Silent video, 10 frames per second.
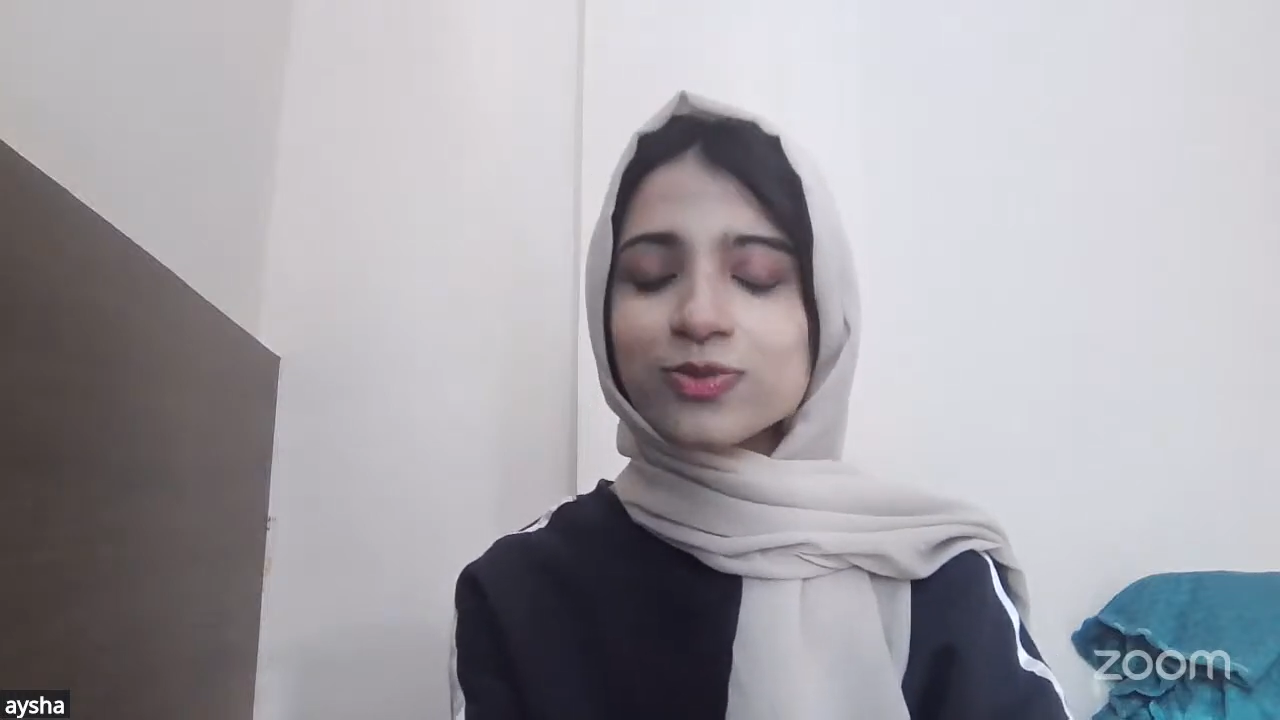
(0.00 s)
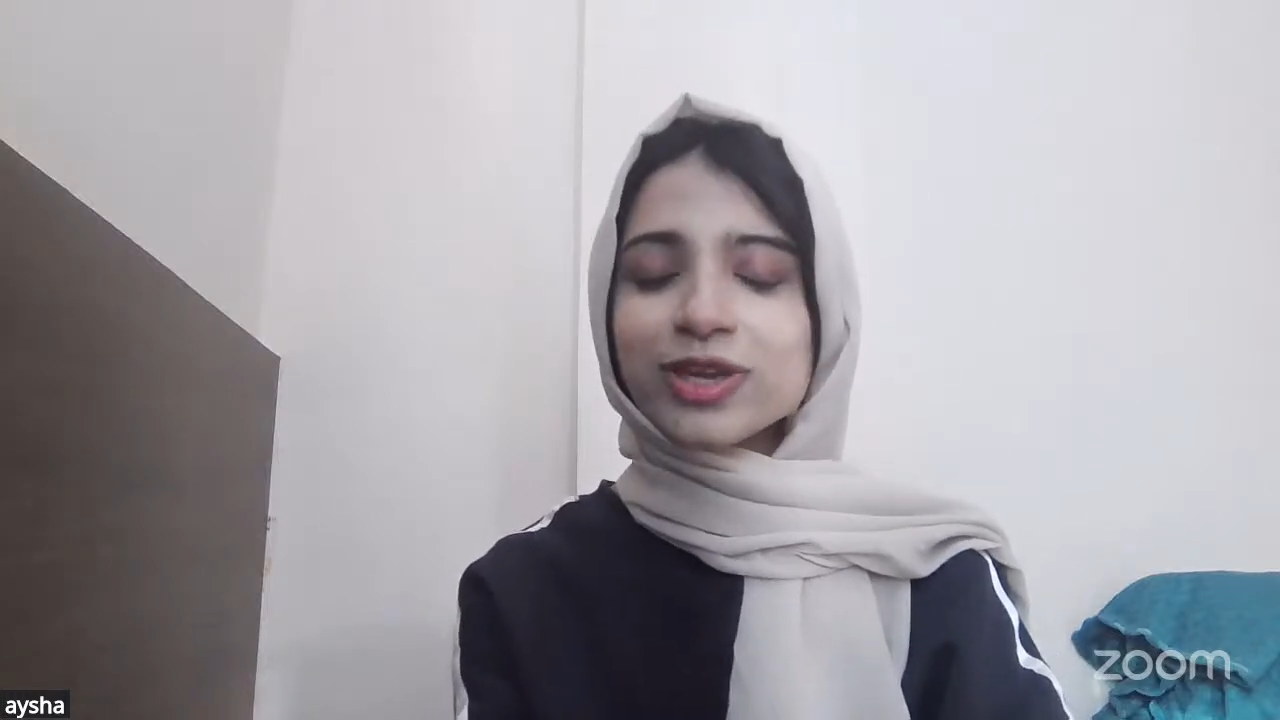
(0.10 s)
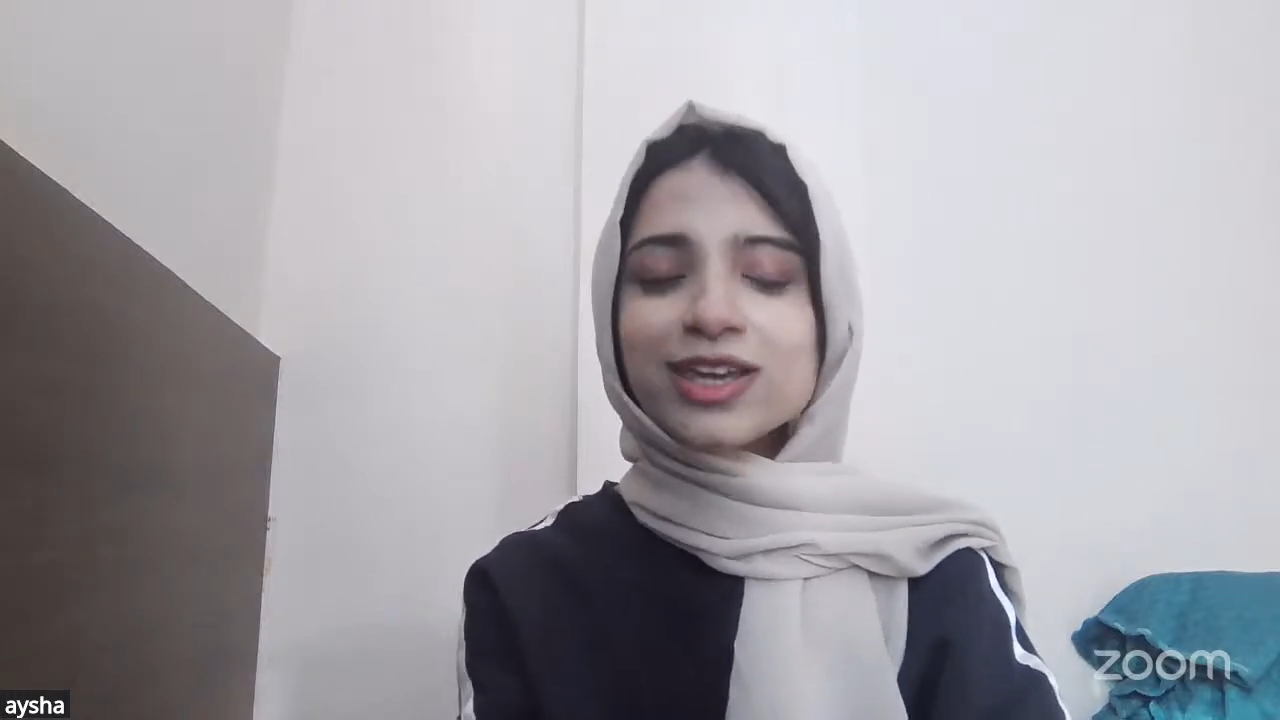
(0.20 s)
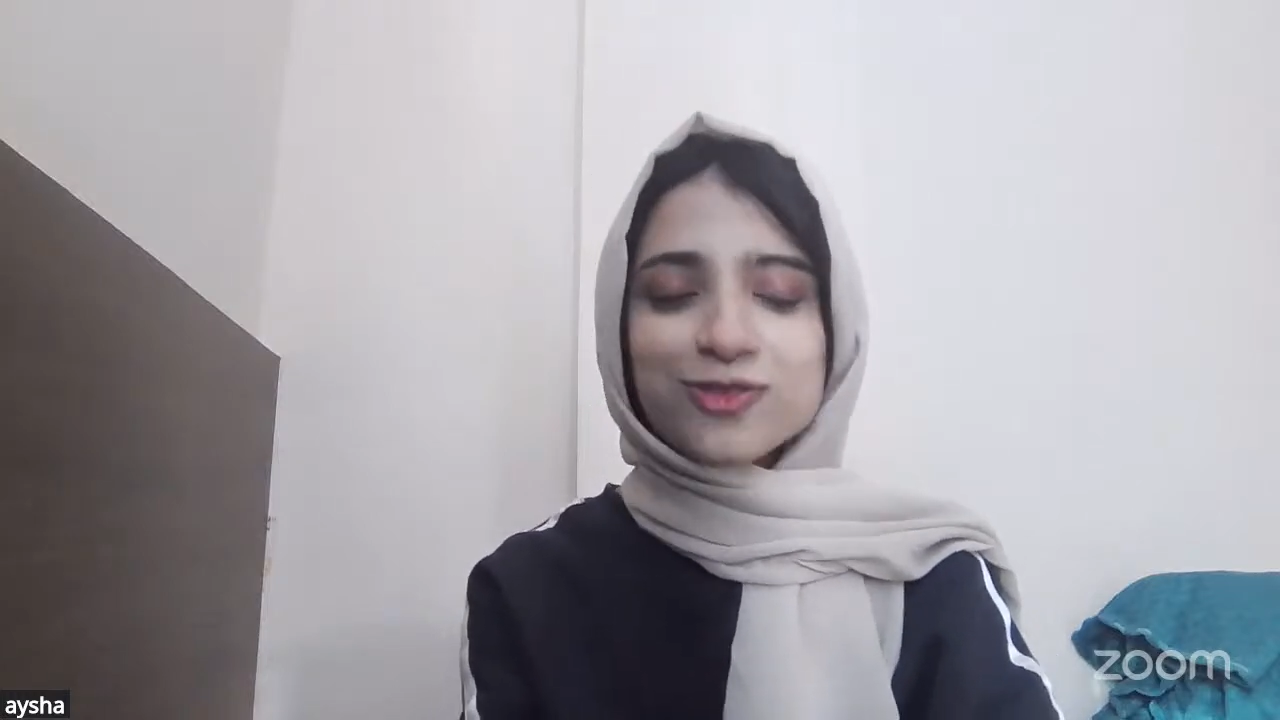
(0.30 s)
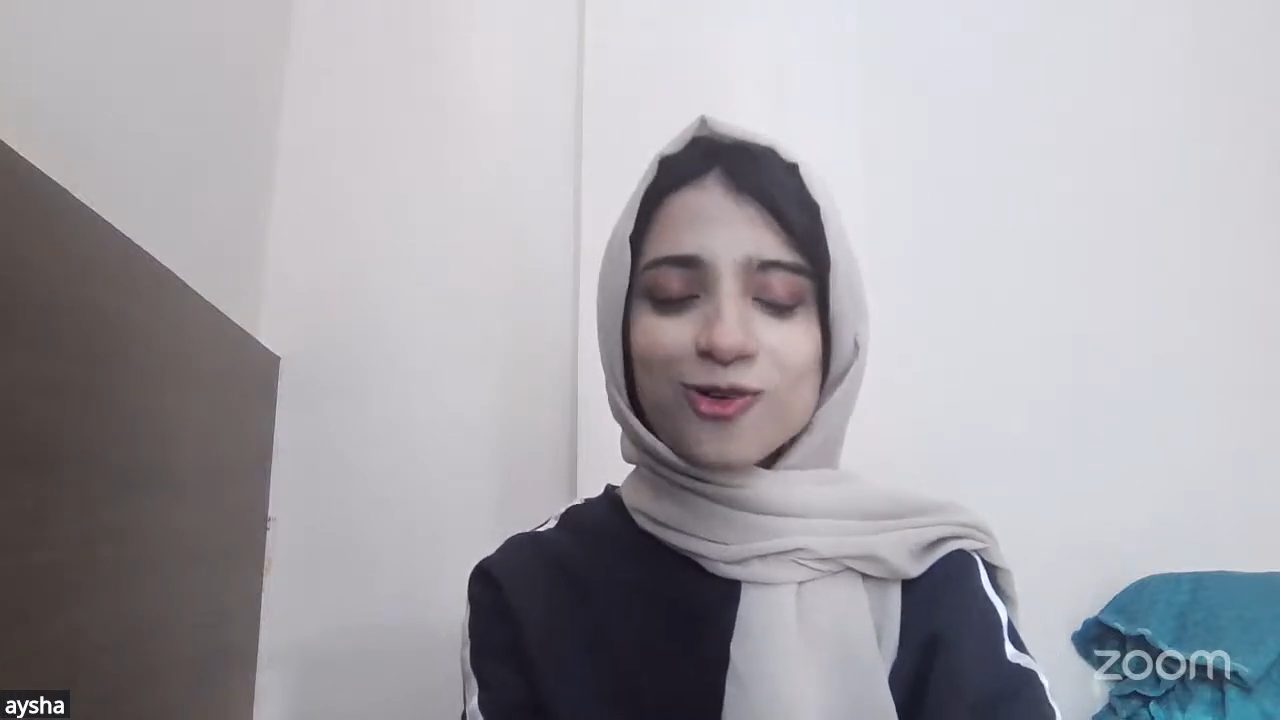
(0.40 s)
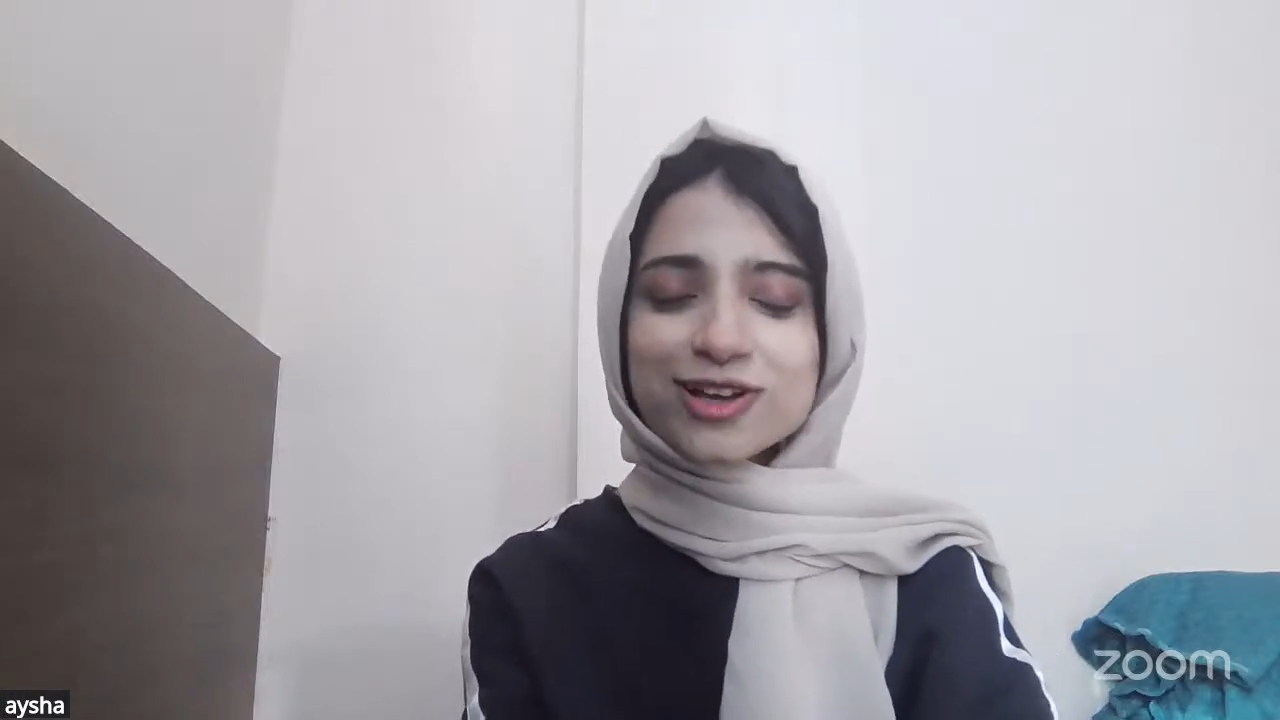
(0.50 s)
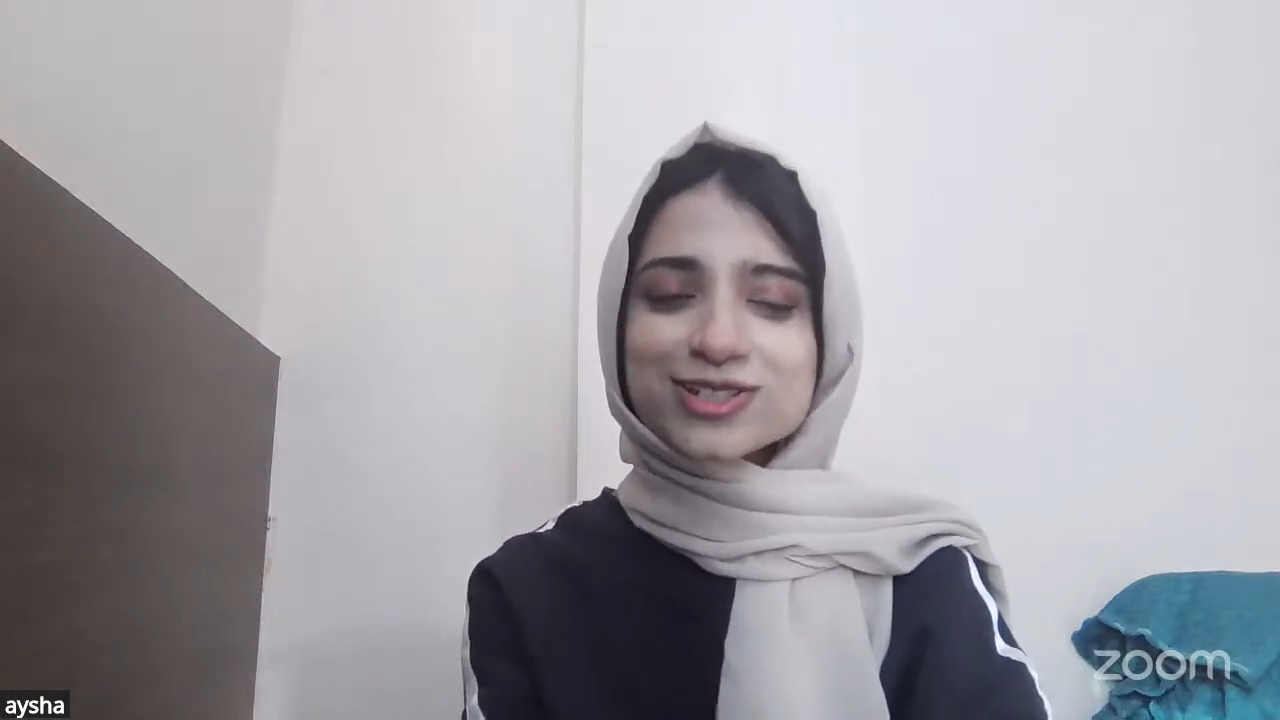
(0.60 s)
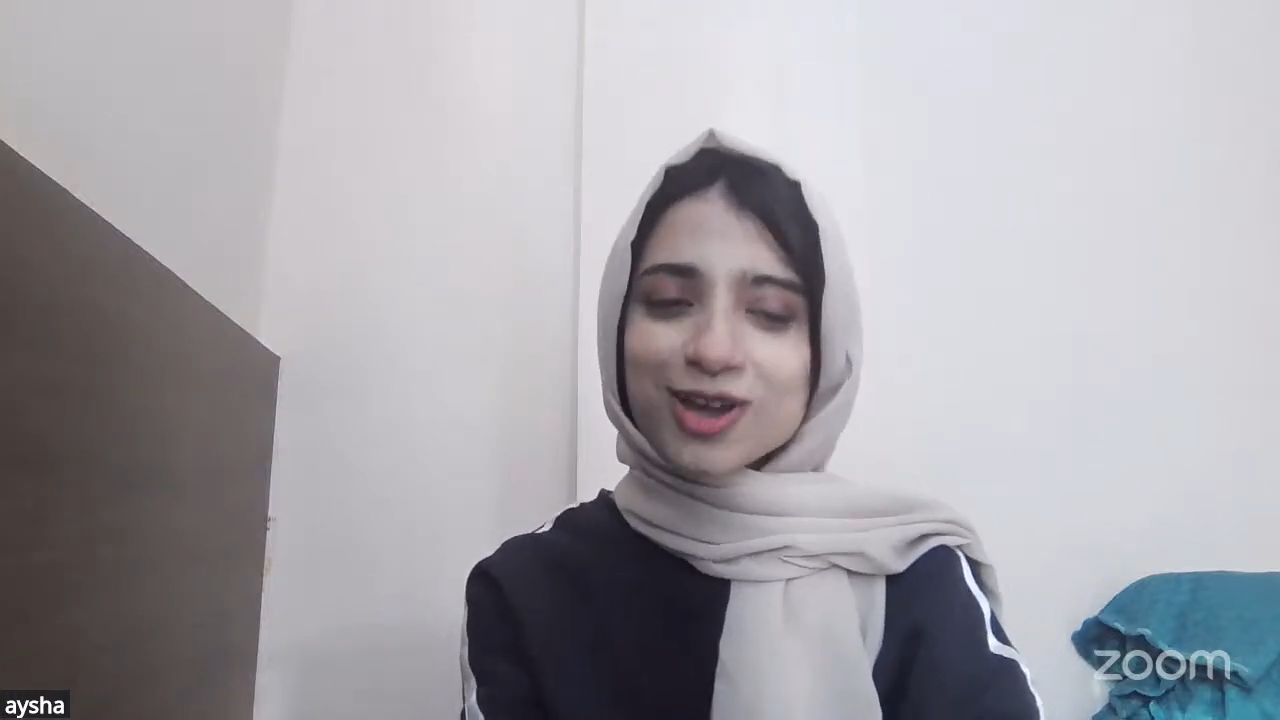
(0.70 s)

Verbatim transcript: we focused